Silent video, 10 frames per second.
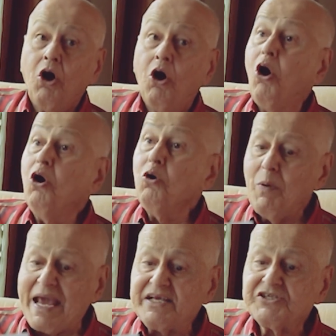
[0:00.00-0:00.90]

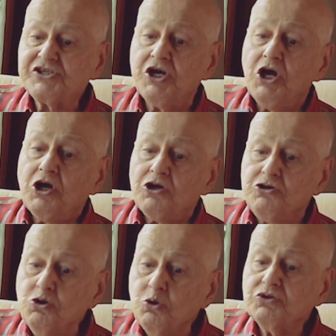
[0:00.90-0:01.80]
always
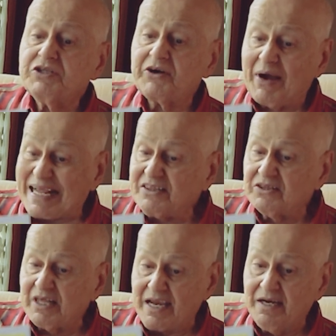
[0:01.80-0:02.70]
do the
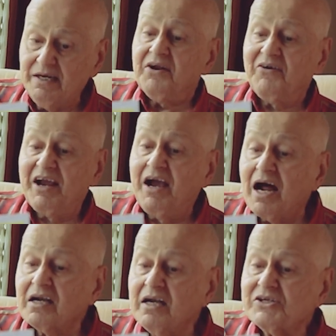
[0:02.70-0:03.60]
right thing,
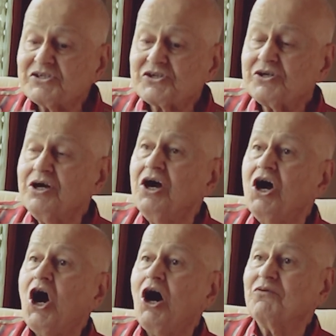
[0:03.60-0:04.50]
regardless
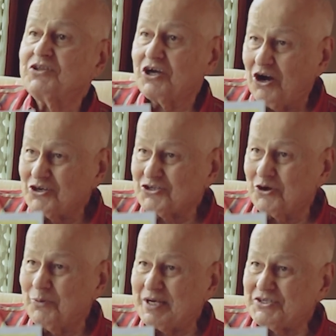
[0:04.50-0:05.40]
of the
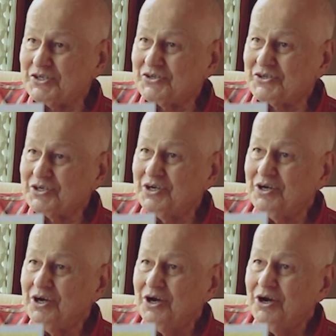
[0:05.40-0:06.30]
consequences.
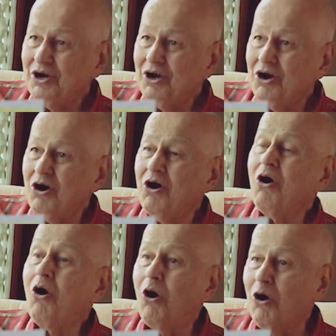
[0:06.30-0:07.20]

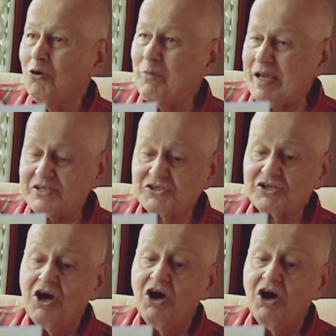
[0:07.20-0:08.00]
Always